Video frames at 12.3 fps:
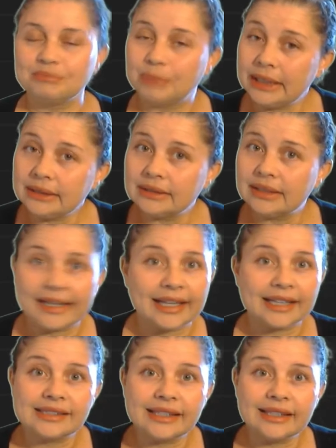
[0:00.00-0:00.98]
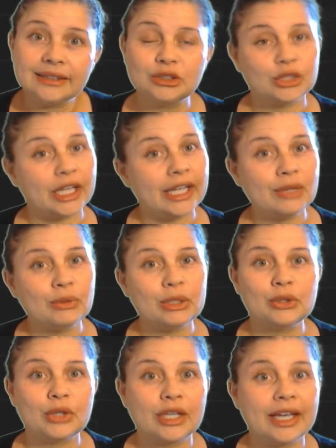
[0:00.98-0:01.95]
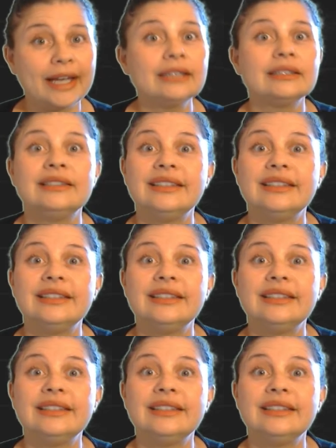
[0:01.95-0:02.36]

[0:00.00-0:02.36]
But, like I said, today we're looking at